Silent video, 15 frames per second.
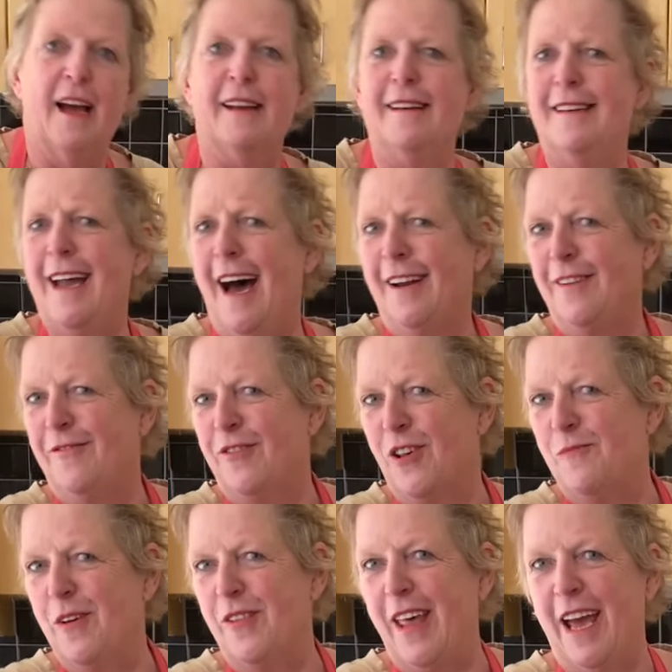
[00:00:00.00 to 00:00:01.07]
None of
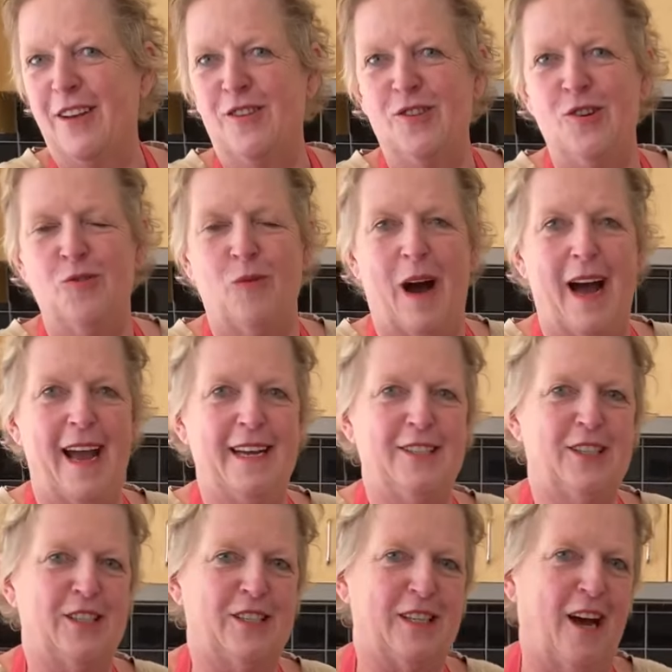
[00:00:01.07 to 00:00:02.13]
them are that new age
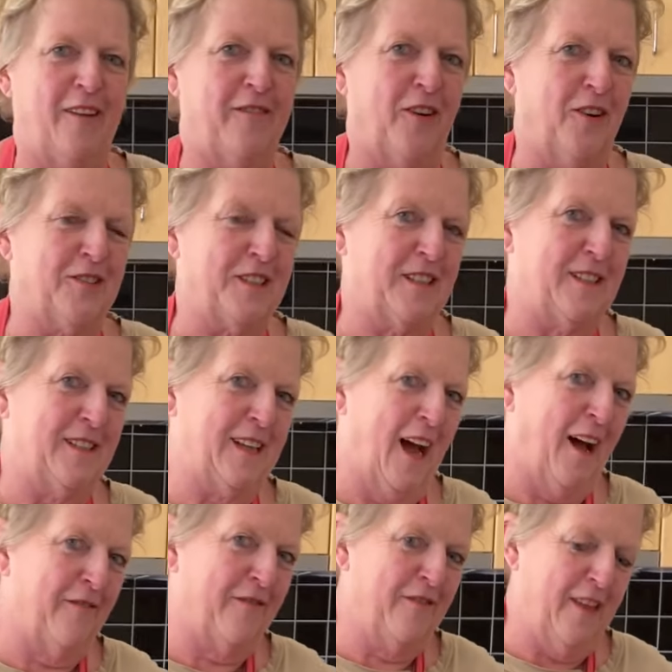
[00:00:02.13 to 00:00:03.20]
stuff. Oh,
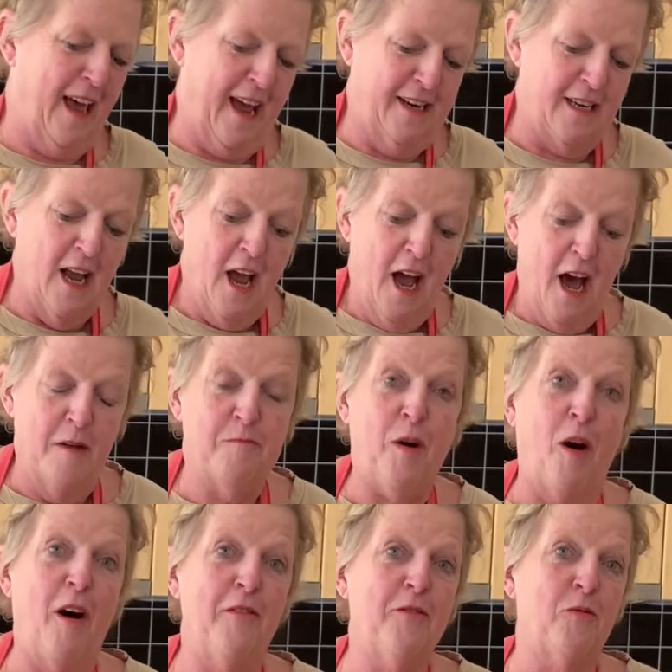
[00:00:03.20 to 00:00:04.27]
stuff that. And
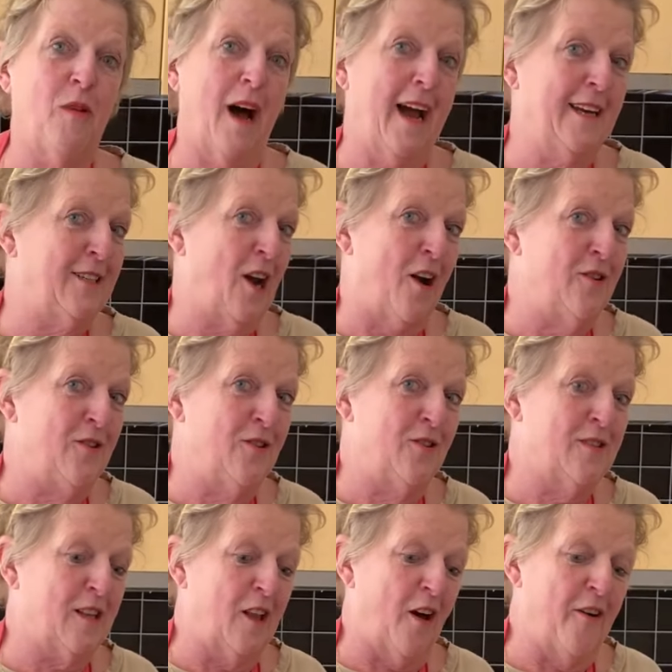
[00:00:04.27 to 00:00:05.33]
by the way, don't
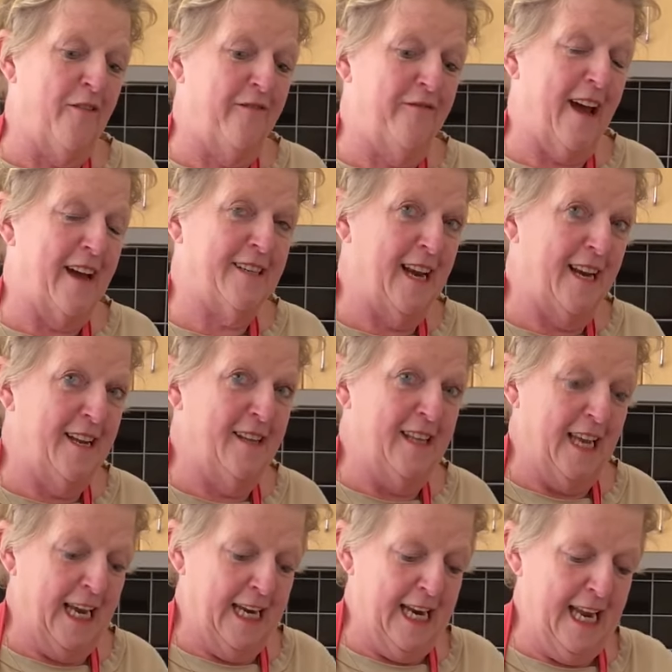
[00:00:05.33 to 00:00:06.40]
use low fat
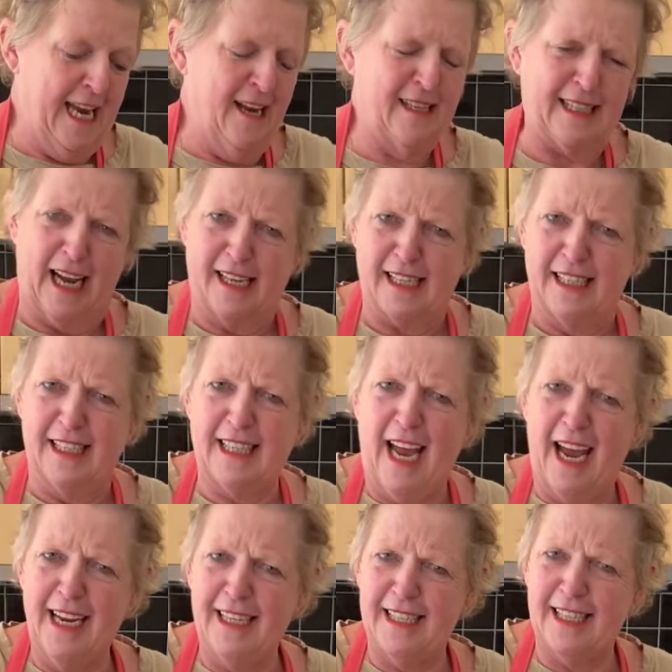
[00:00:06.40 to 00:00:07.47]
anything in here. It doesn't
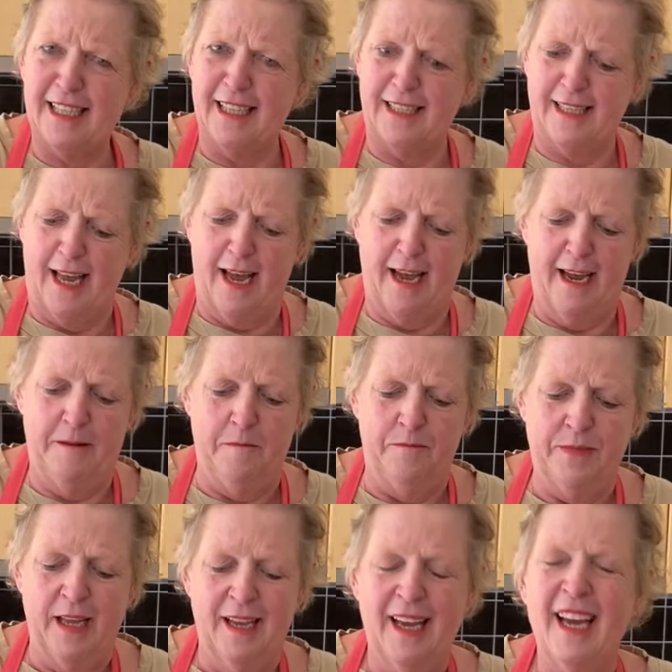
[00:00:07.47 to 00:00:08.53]
taste the same.
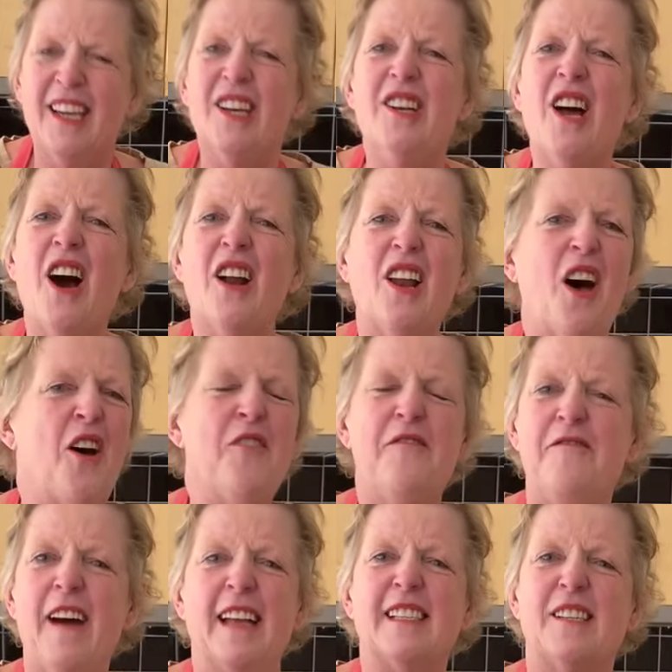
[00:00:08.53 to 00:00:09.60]
You know, low
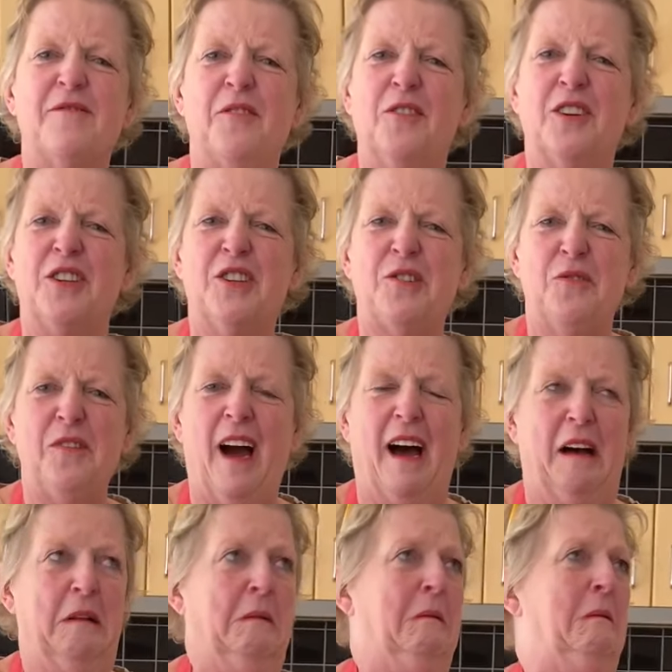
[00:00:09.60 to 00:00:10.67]
fat's full of sugar.
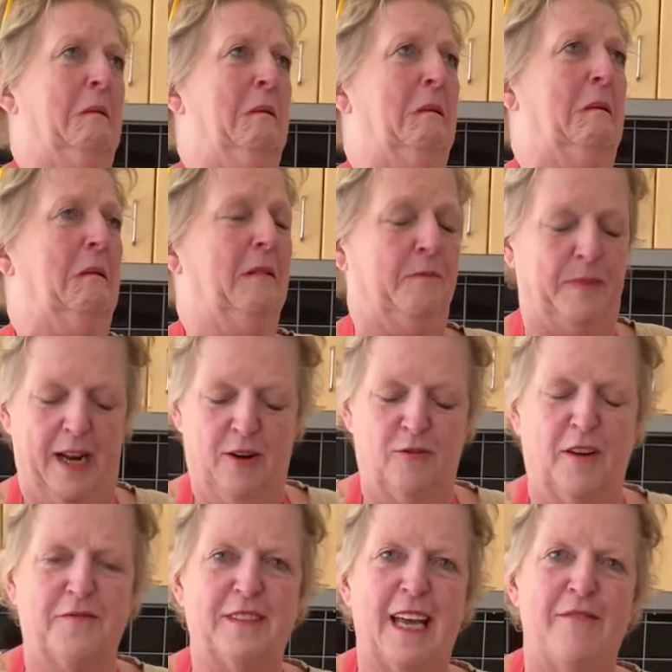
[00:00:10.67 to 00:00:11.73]
Oh, better
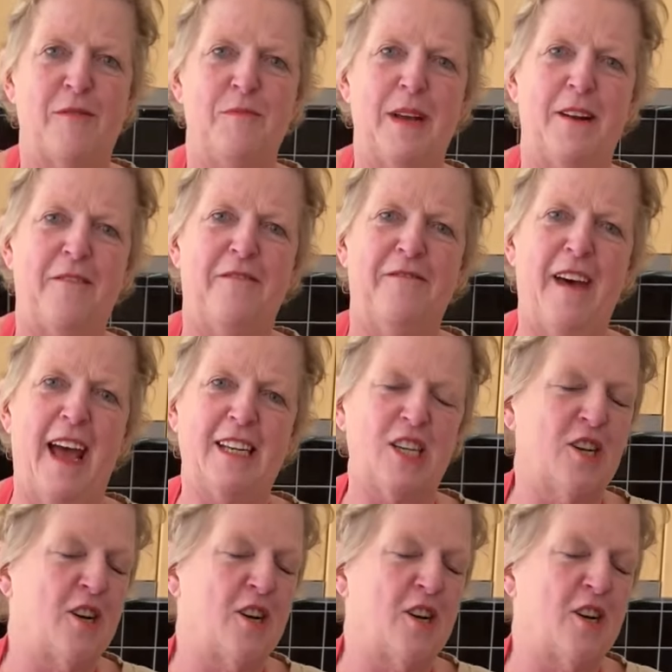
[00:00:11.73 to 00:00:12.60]
off to have a bit of fat.